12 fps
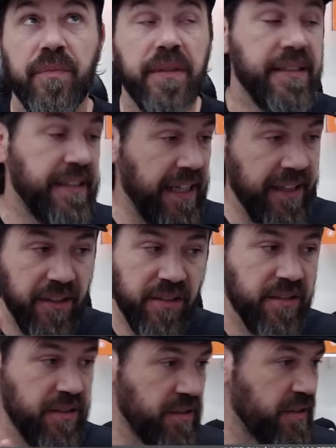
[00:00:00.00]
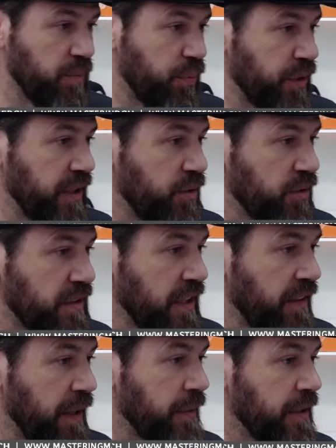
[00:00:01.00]
Yeah, there's some pretty cool you
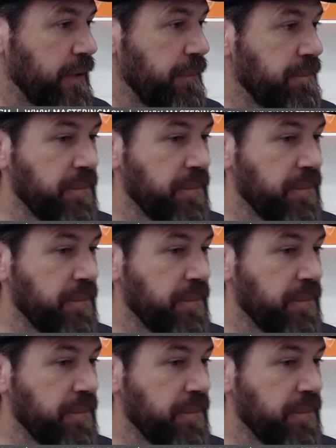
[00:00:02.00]
stuff. a bunch of